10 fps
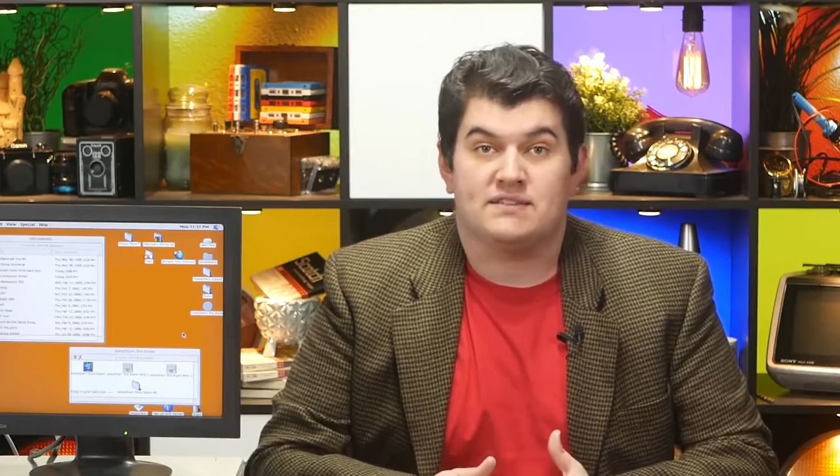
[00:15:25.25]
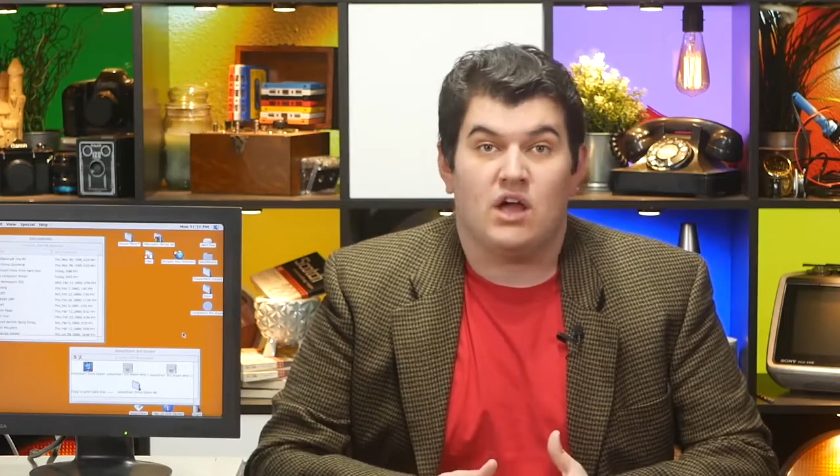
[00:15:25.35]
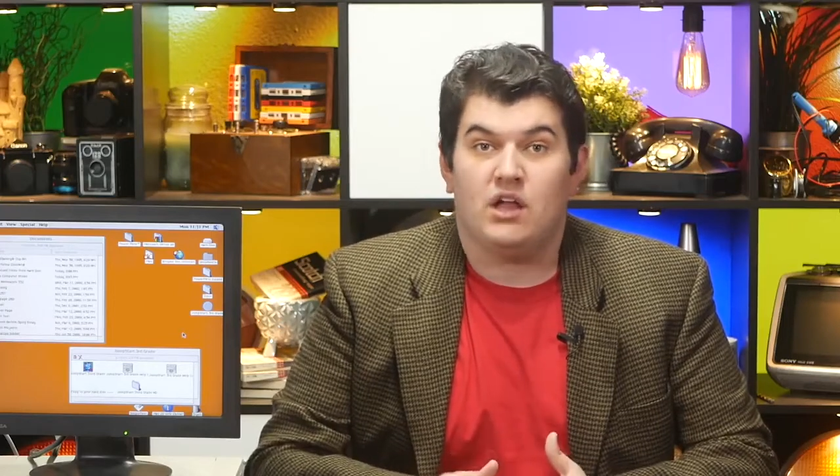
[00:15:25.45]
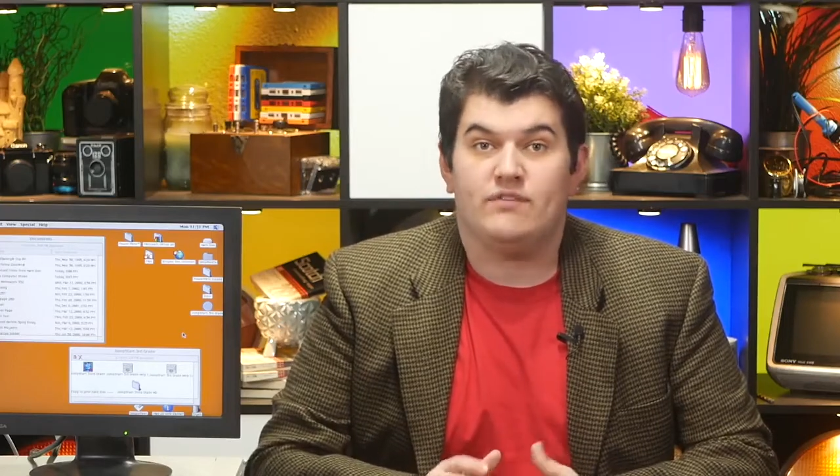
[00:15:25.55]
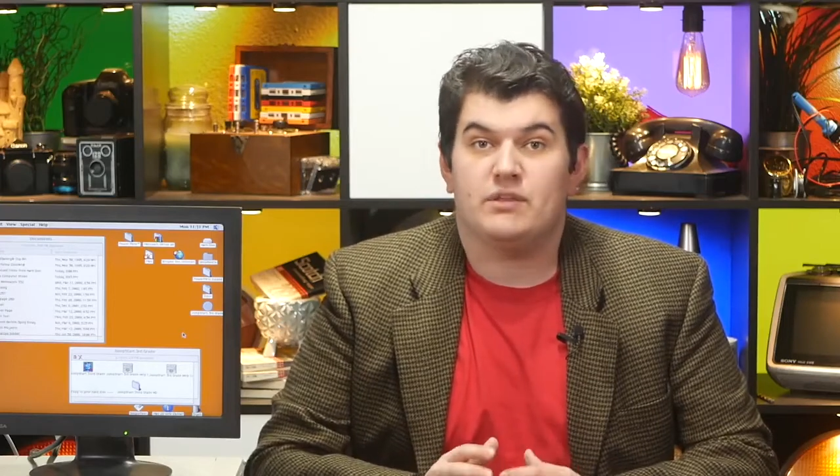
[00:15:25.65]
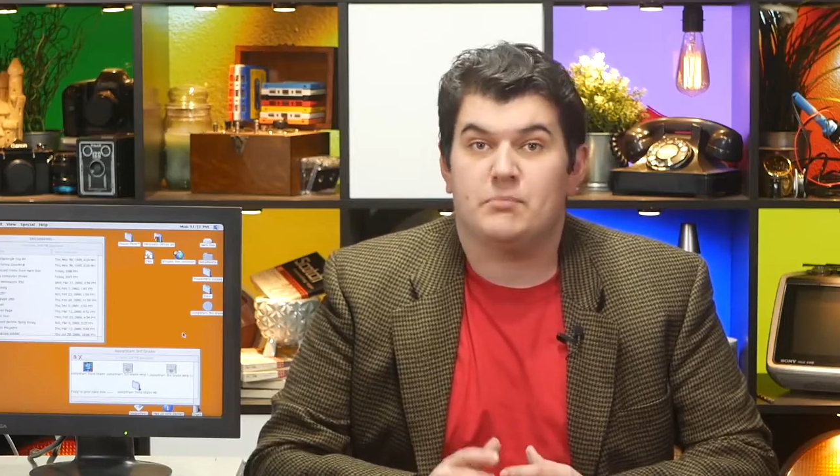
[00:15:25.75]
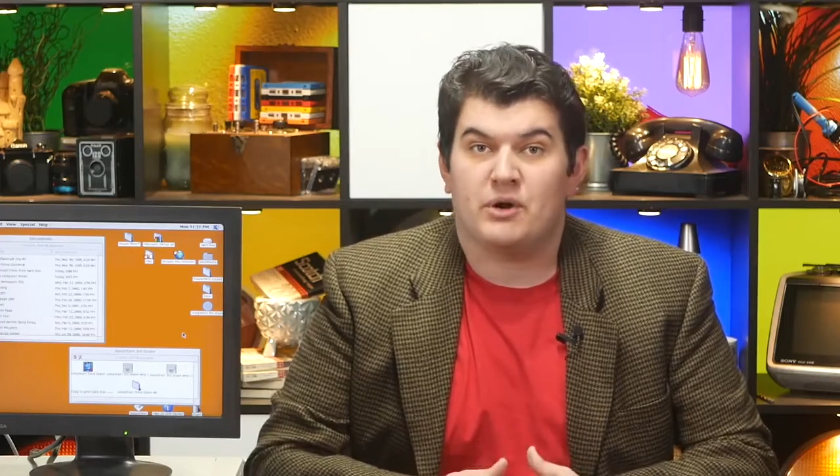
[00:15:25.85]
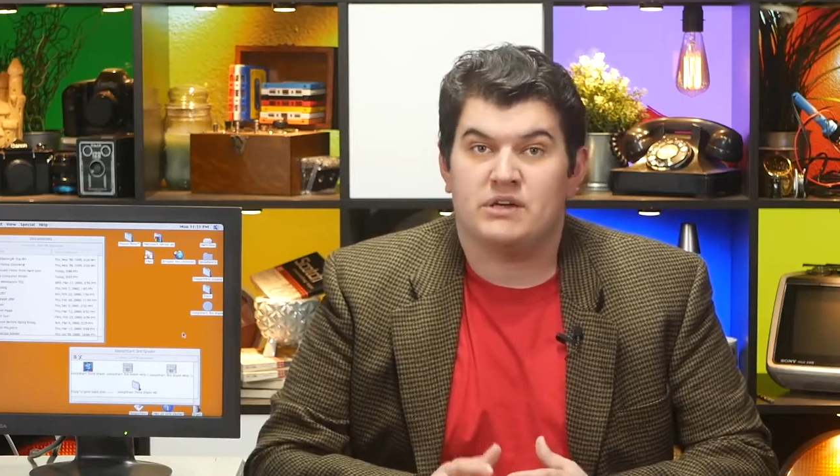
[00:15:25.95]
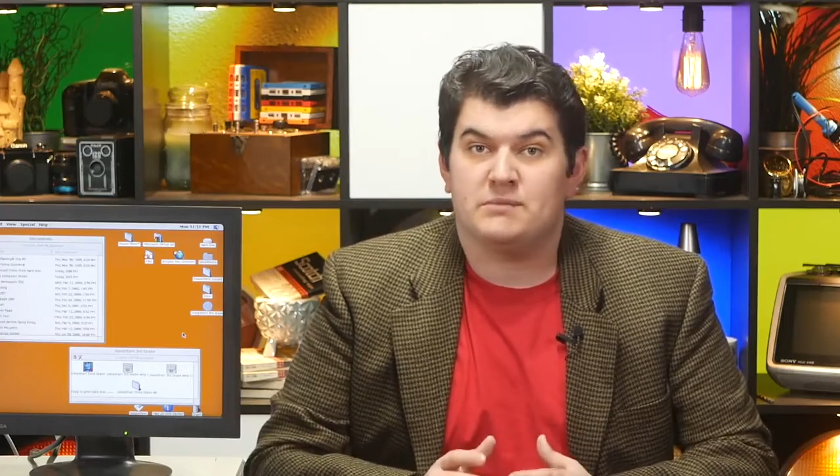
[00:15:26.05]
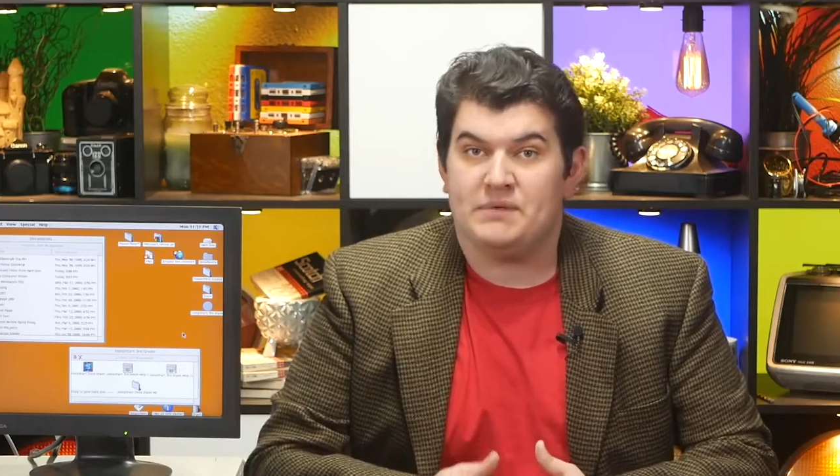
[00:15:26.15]
all of the
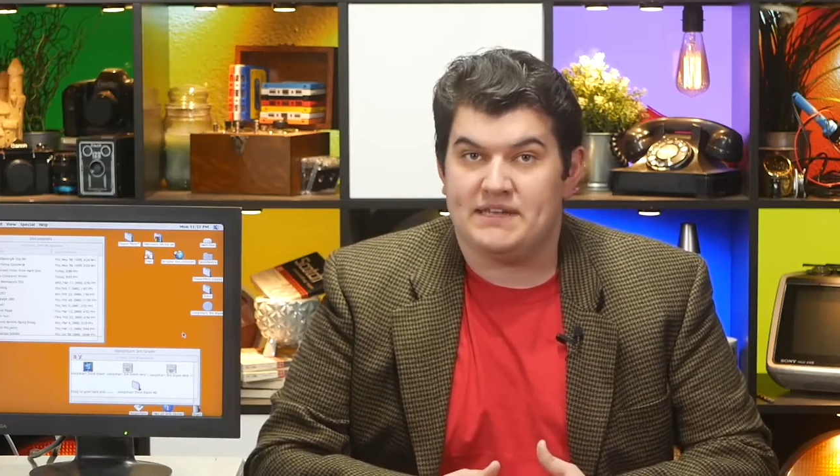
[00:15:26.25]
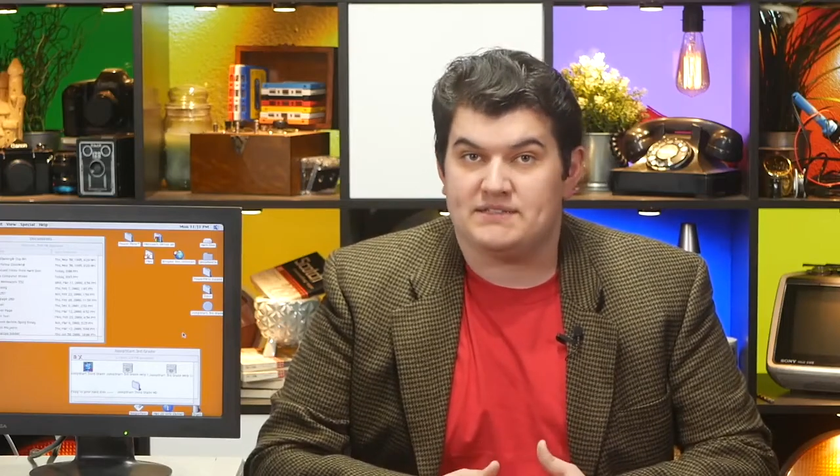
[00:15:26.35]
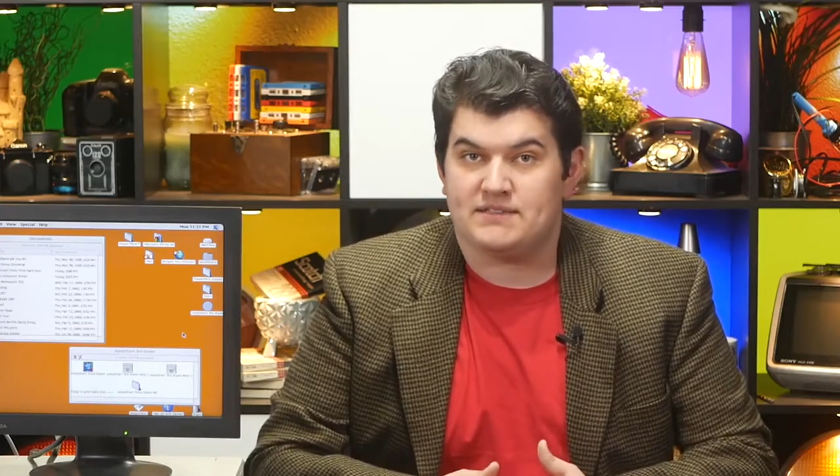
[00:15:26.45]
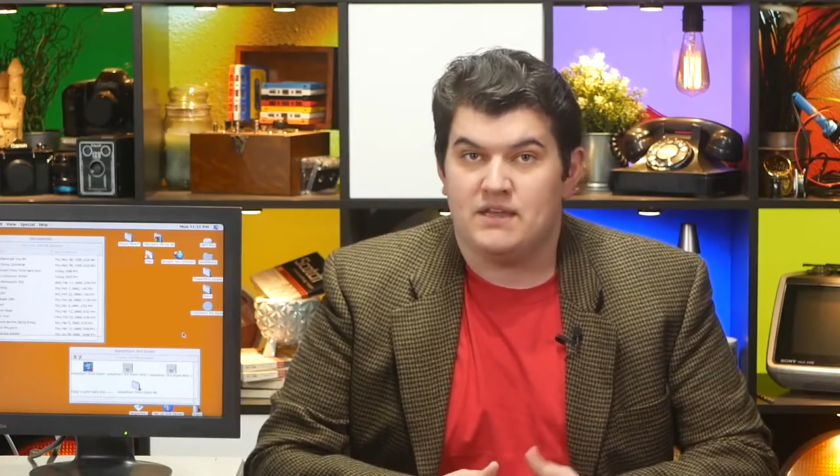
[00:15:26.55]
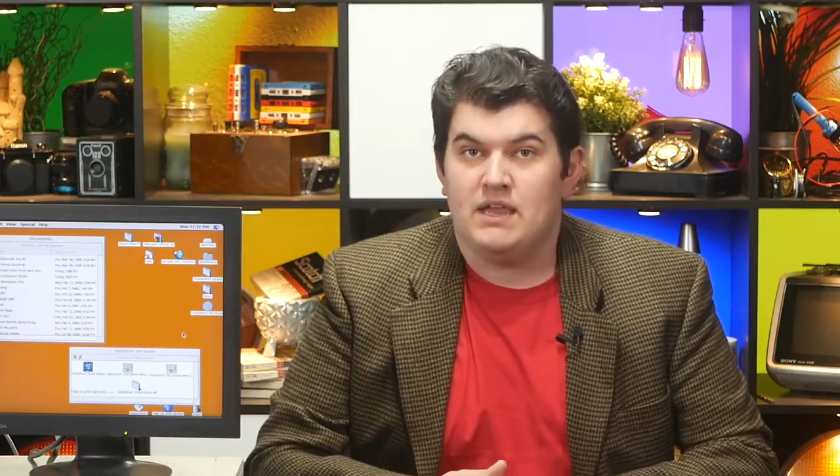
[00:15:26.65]
burned pits,